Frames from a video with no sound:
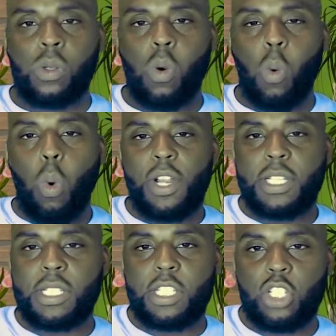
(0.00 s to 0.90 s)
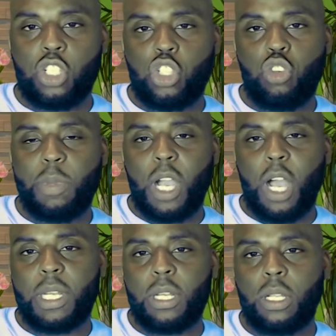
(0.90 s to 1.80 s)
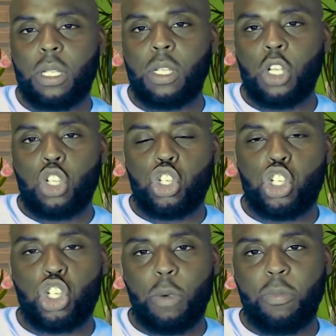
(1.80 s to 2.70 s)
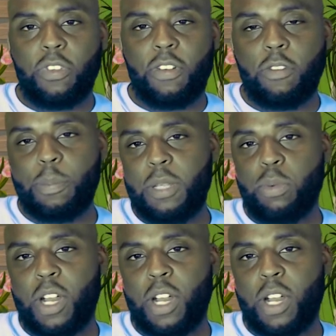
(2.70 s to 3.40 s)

What this is you becoming the shop front for people that